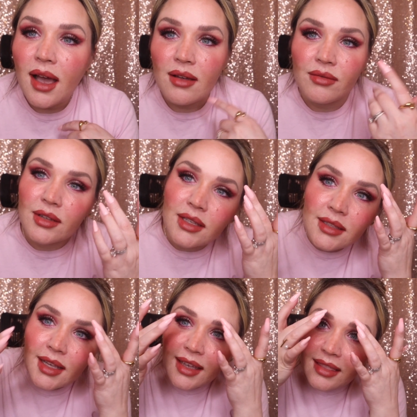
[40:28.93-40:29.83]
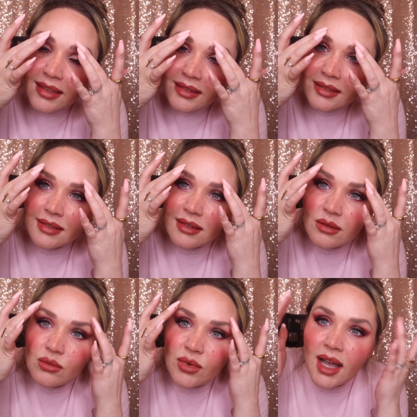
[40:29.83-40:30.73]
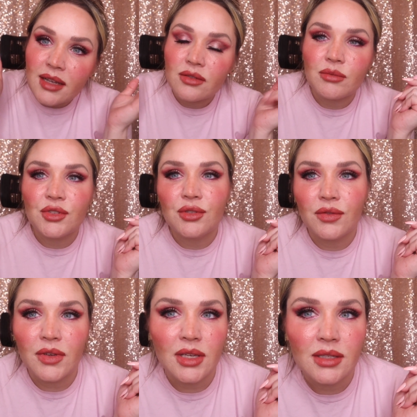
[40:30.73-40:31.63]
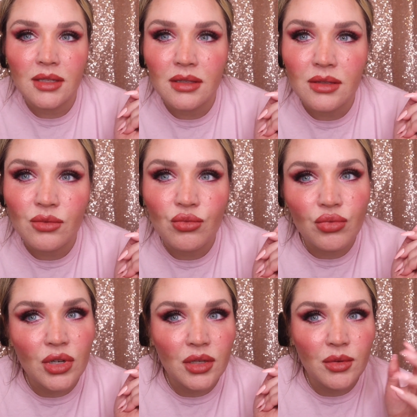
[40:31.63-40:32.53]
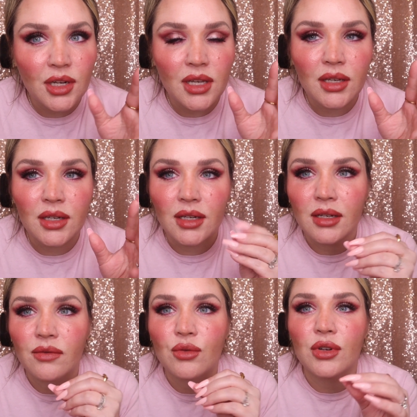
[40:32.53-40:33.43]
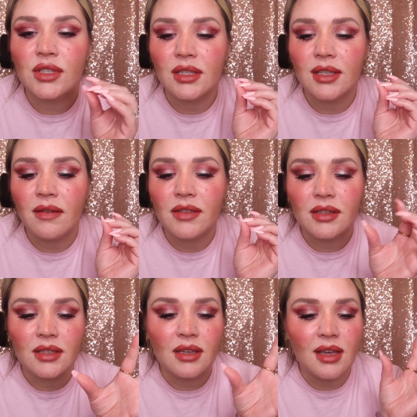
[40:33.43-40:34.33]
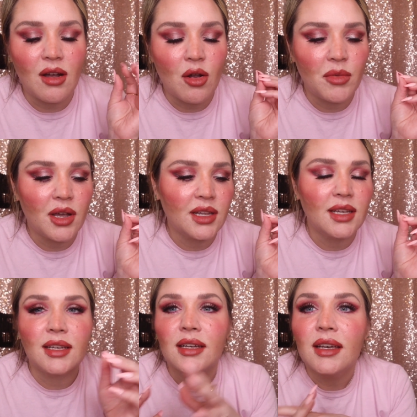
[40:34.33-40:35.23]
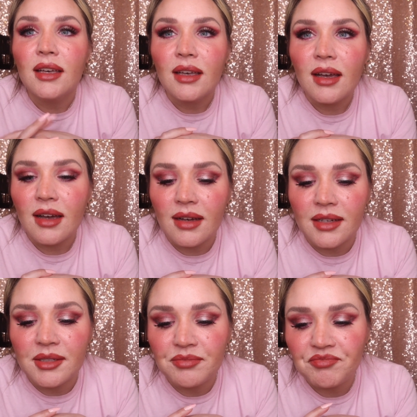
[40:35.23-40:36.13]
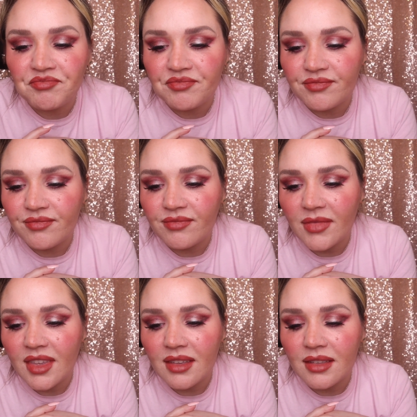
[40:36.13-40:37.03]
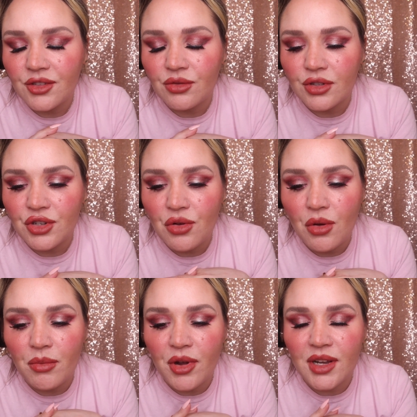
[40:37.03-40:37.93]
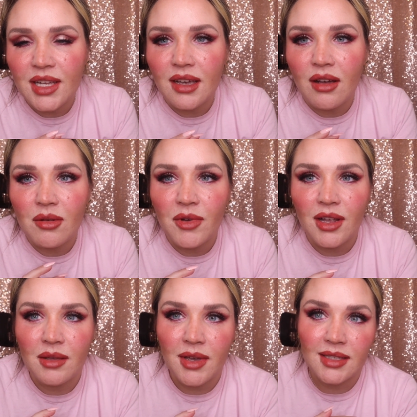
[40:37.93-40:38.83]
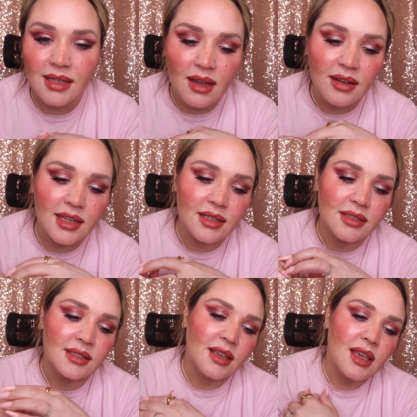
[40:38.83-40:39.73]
I really like this wax from Too Faced. It's really working good. Of course, I love the Armani um, the Giorgio Armani, Armani mascaras.